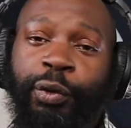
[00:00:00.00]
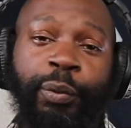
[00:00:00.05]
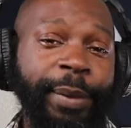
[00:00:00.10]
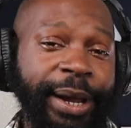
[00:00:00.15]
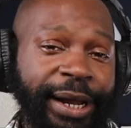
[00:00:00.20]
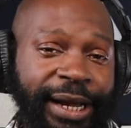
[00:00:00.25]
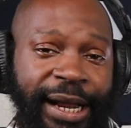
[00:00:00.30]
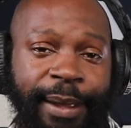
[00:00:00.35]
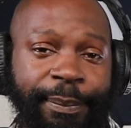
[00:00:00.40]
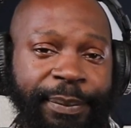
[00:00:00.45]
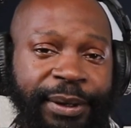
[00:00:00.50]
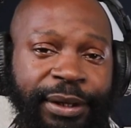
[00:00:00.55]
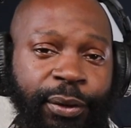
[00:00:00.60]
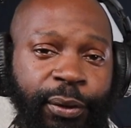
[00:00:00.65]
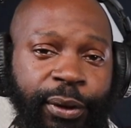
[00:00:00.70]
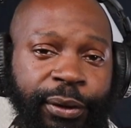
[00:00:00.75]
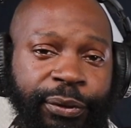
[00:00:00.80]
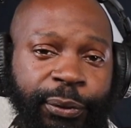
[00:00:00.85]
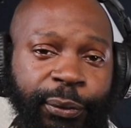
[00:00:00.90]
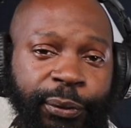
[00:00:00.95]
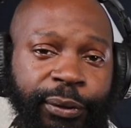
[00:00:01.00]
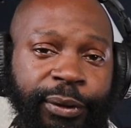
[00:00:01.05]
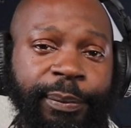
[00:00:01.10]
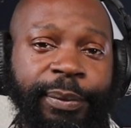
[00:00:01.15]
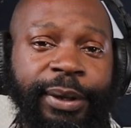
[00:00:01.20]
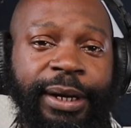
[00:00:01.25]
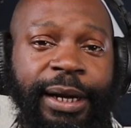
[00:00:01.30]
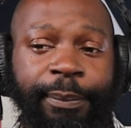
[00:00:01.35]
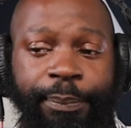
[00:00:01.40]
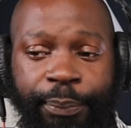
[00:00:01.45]
You may not be going through
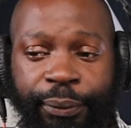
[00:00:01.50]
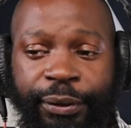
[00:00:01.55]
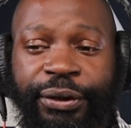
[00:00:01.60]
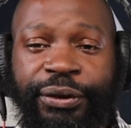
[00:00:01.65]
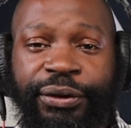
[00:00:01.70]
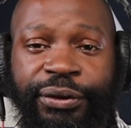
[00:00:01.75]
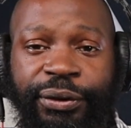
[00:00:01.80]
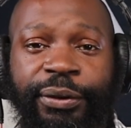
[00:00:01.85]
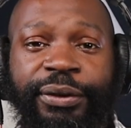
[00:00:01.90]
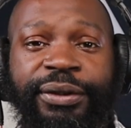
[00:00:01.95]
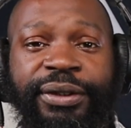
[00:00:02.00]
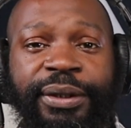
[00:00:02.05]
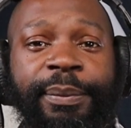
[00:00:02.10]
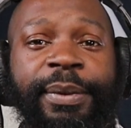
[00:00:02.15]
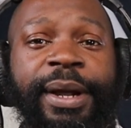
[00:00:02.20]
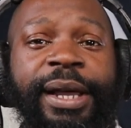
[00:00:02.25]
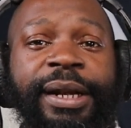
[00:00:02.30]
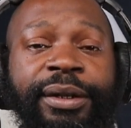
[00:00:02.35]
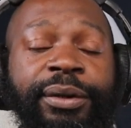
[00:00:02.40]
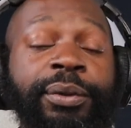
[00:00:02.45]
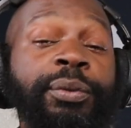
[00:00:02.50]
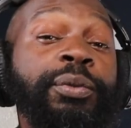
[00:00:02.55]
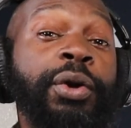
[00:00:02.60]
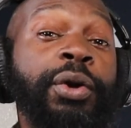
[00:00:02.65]
it, but I'm pretty sure somebody you